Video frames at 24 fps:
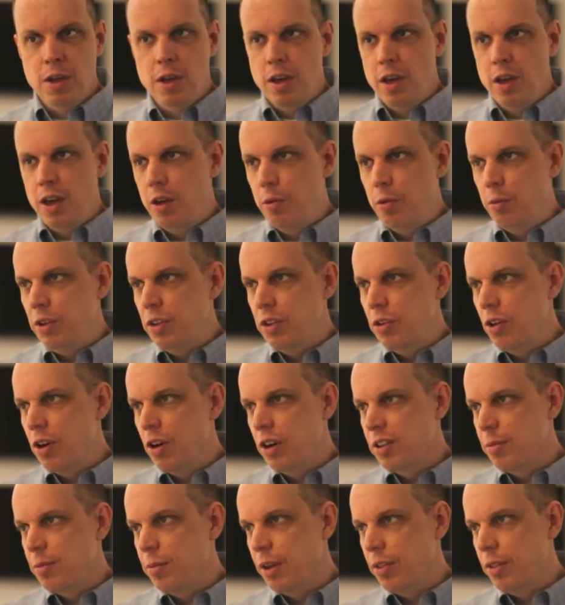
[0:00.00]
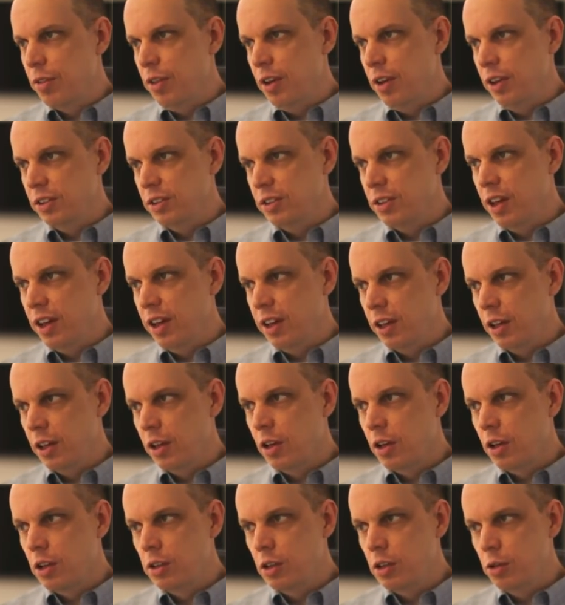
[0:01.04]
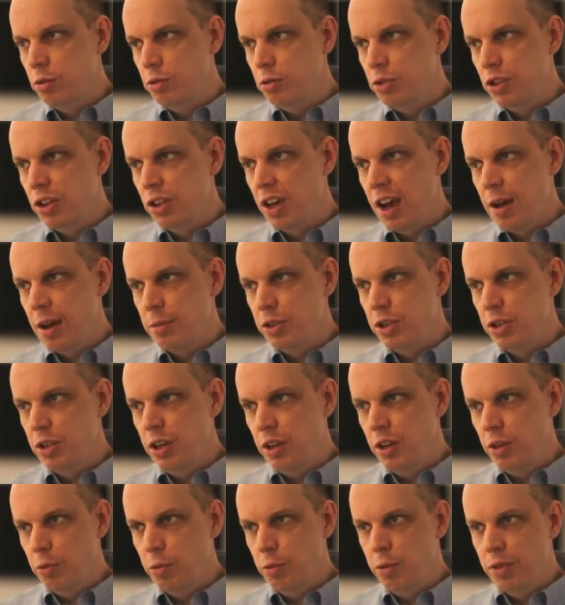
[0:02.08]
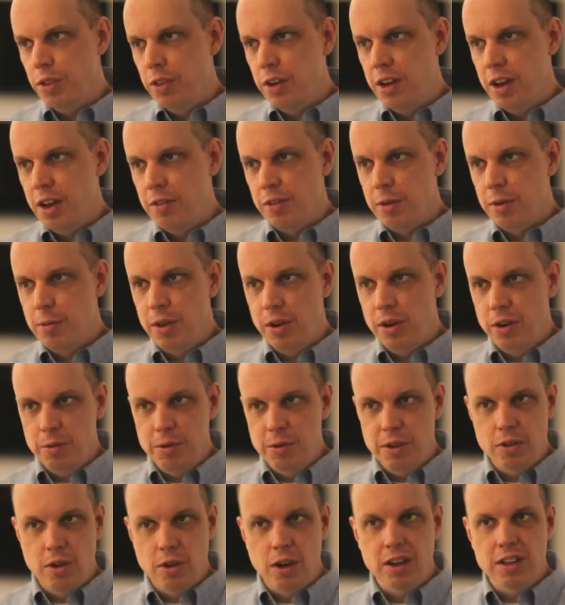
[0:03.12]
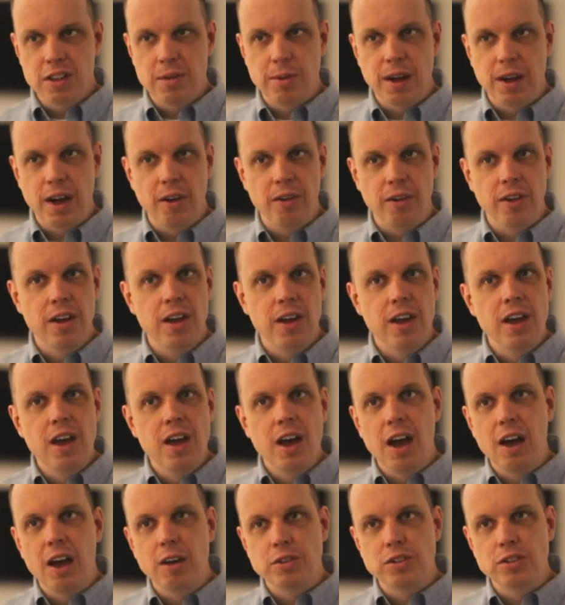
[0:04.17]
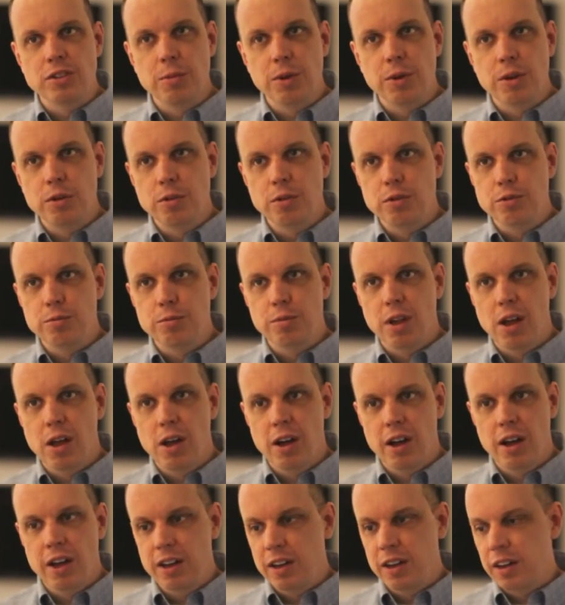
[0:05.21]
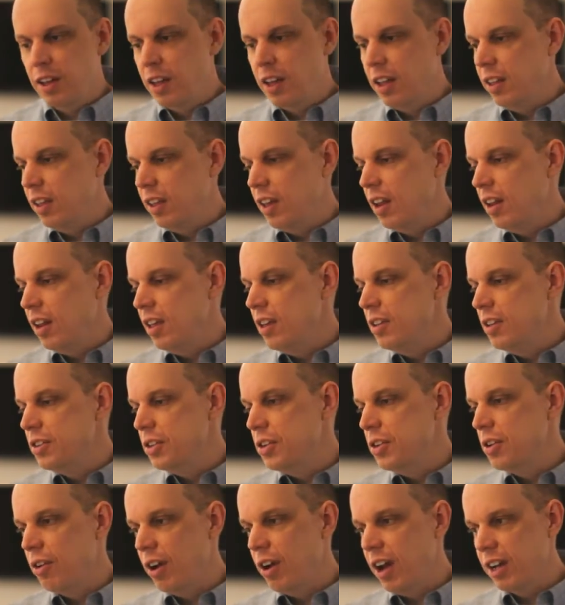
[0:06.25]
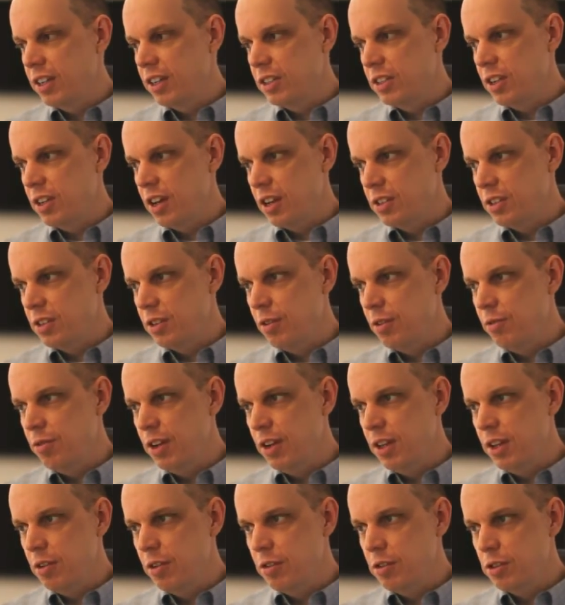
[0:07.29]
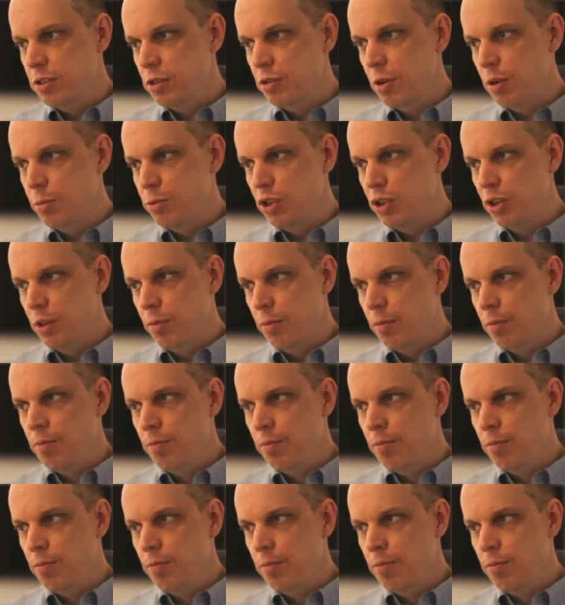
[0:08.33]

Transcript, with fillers: and we talked about things like closed captioning with the deaf community. We talked about how someone who's blind can get easier access to video description